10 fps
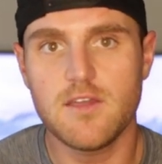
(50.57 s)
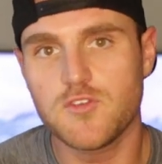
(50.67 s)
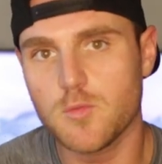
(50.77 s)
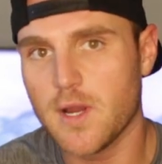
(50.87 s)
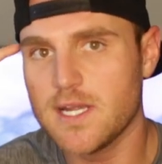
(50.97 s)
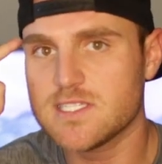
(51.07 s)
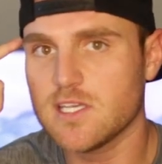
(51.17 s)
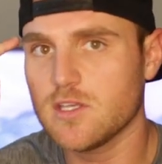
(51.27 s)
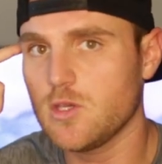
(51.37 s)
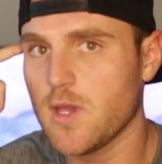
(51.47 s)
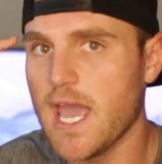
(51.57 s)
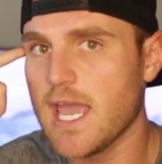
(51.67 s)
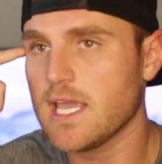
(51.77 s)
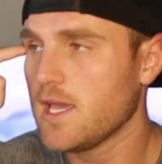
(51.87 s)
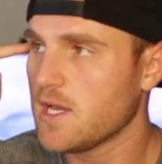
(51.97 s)
If your brain is telling you,
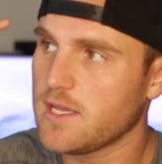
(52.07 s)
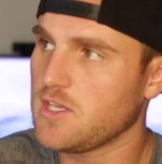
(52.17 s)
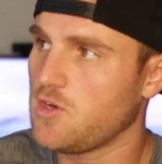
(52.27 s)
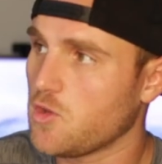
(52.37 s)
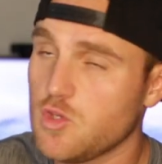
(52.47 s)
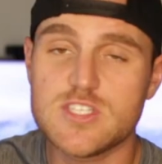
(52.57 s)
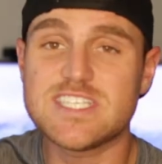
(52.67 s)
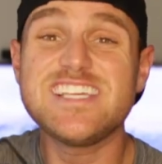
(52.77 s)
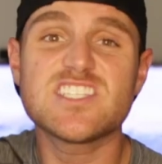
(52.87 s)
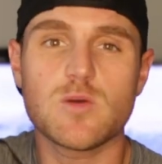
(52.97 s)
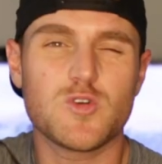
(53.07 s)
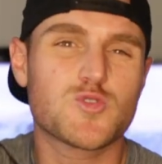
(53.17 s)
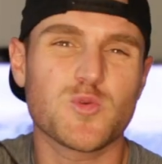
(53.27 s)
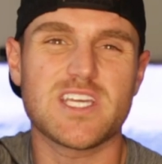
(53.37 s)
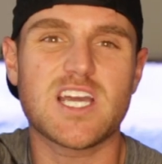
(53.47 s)
hey, you know, you see someone
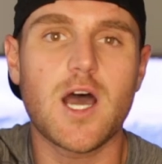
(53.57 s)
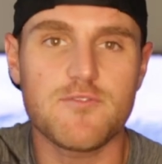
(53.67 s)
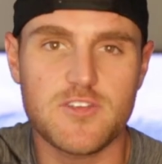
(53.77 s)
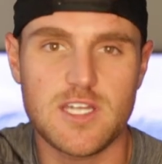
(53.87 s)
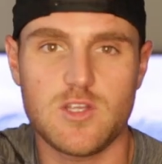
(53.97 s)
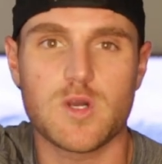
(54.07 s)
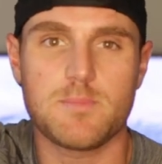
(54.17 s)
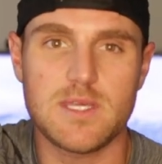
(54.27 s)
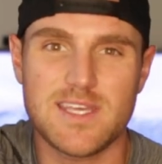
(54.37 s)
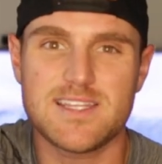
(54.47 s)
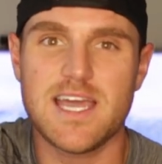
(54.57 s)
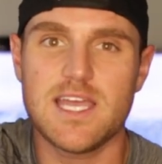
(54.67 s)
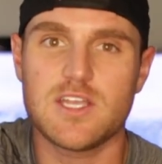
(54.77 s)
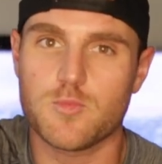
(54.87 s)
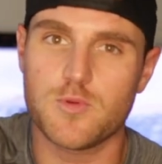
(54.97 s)
who's really confident and you want to be like
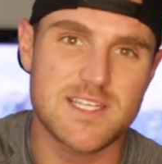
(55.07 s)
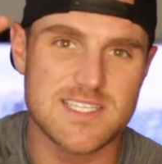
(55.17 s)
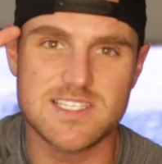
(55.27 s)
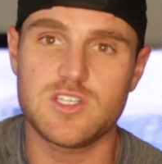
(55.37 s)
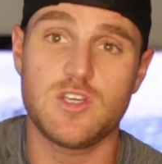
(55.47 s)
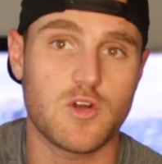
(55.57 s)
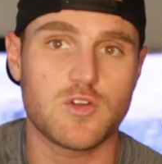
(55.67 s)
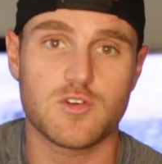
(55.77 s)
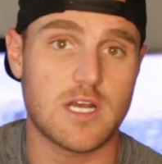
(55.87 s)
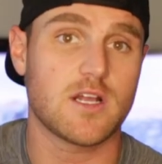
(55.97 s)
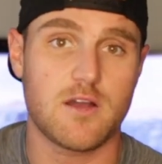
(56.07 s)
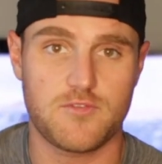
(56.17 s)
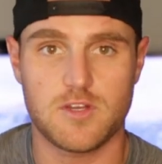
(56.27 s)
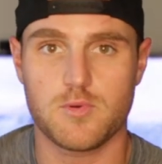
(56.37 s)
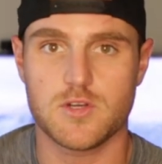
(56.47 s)
that, and your brain says, you know, you're not a
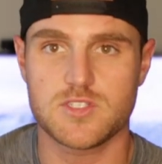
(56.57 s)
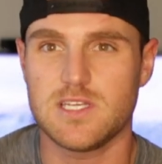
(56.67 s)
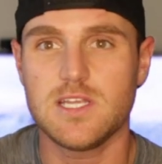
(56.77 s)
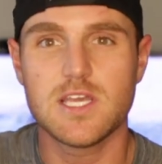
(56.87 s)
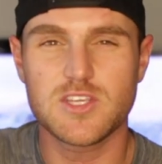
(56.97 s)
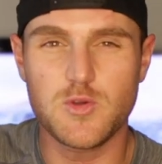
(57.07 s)
confident person,